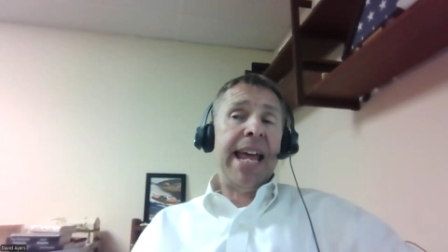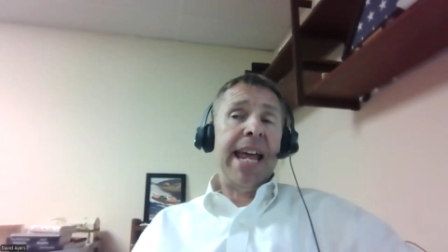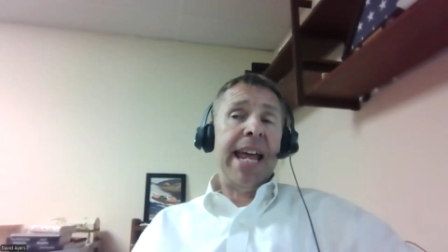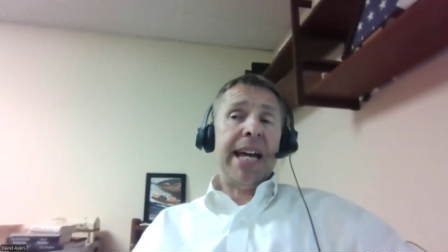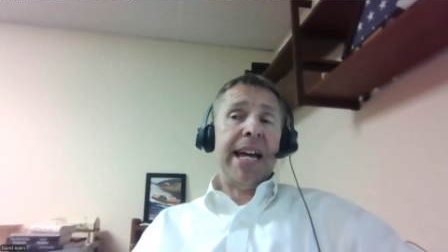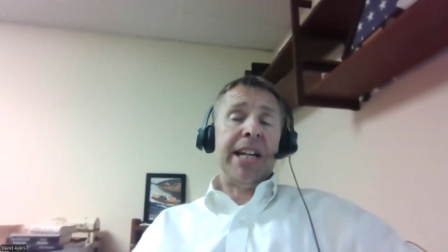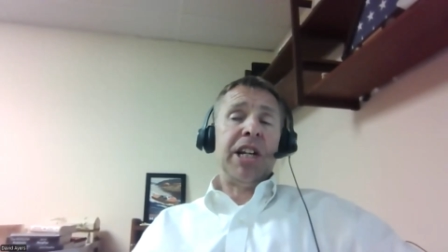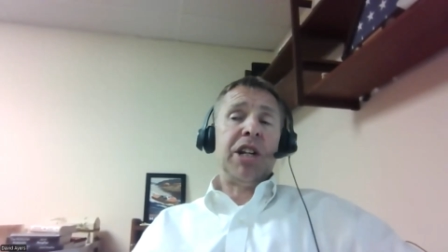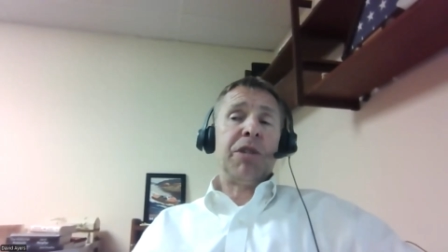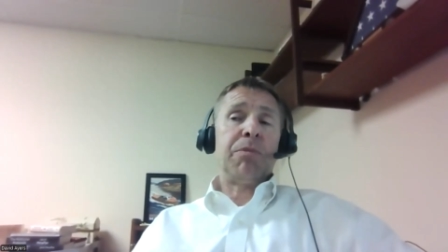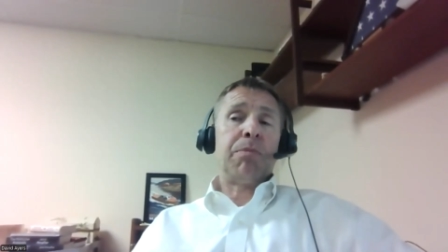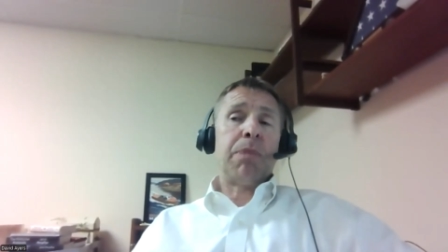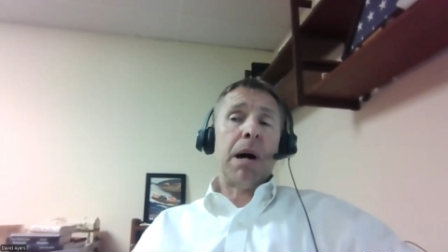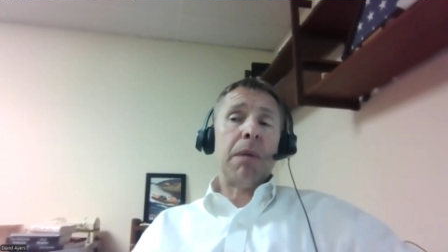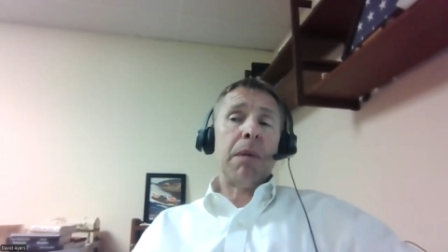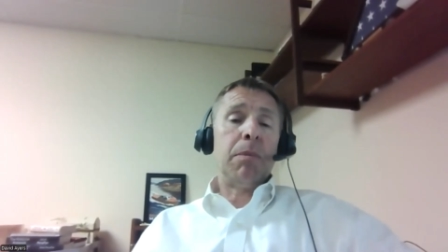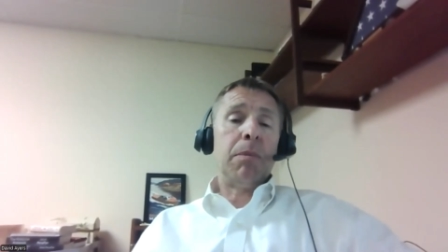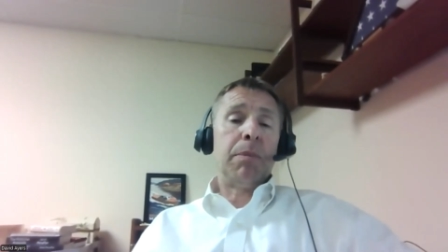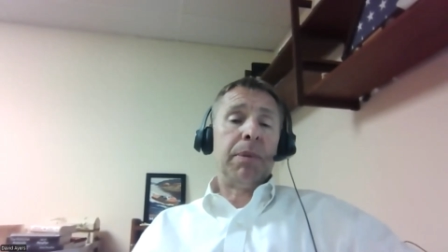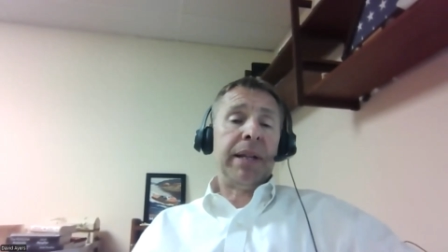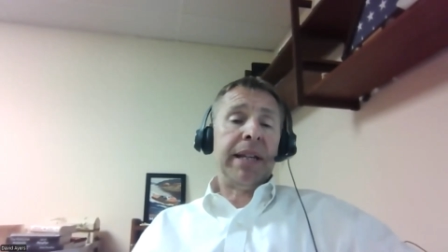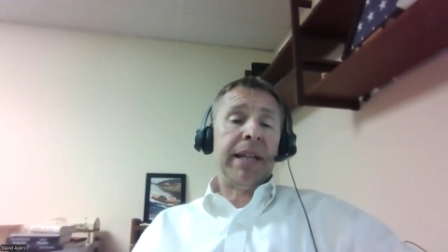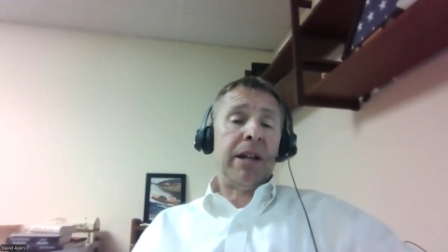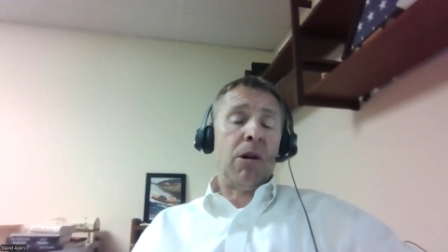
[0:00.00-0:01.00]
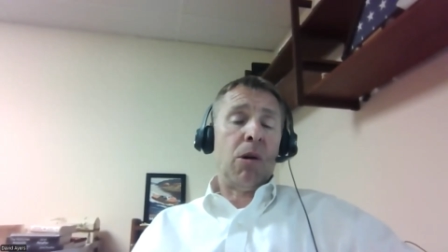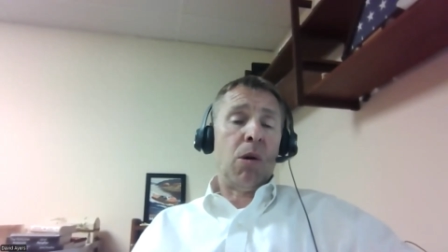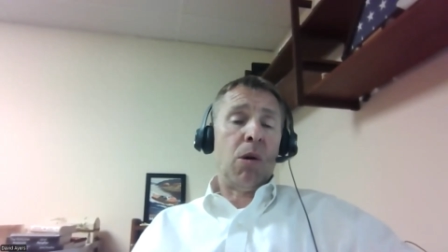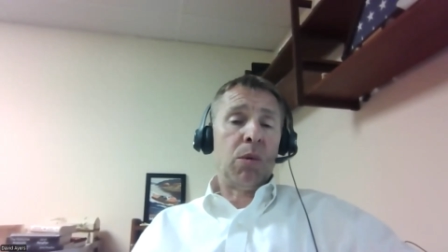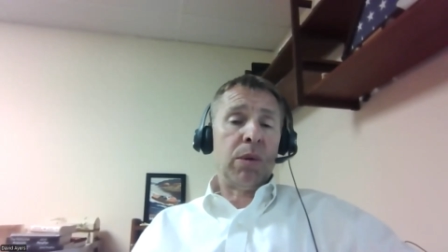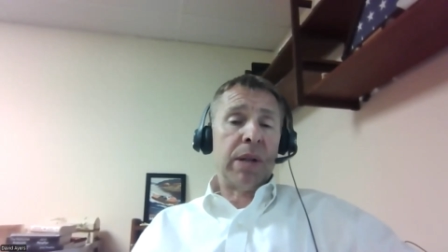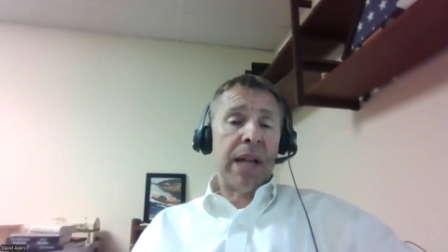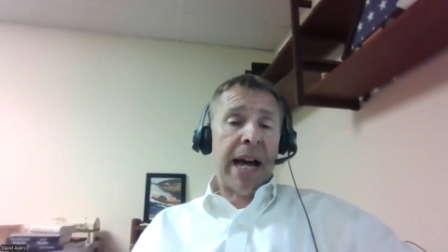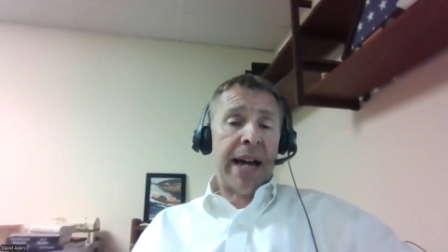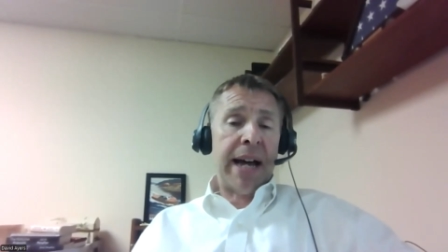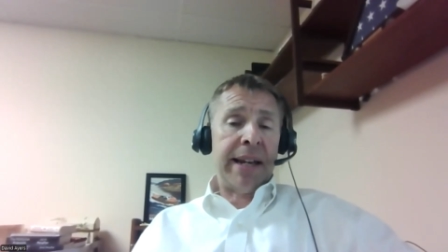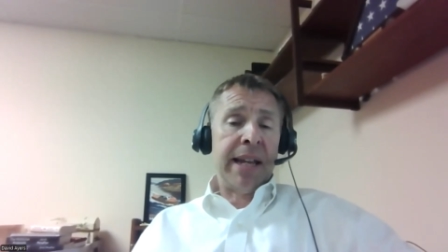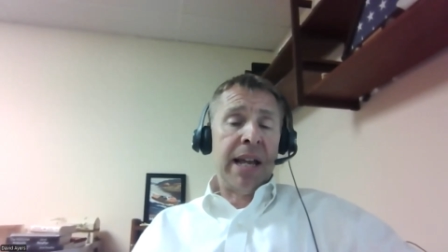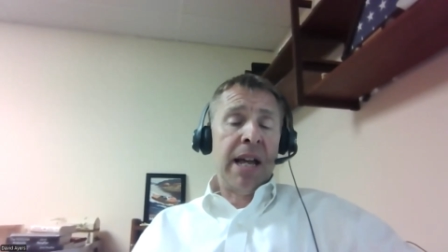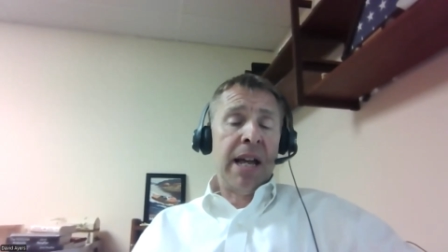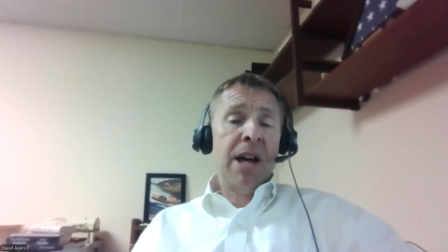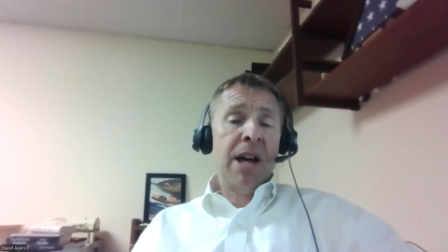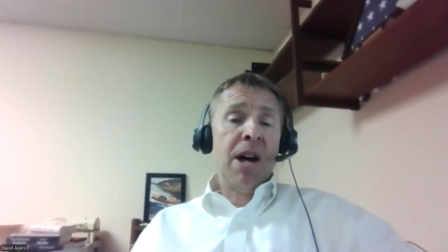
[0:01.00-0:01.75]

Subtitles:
And it's probably a whole lot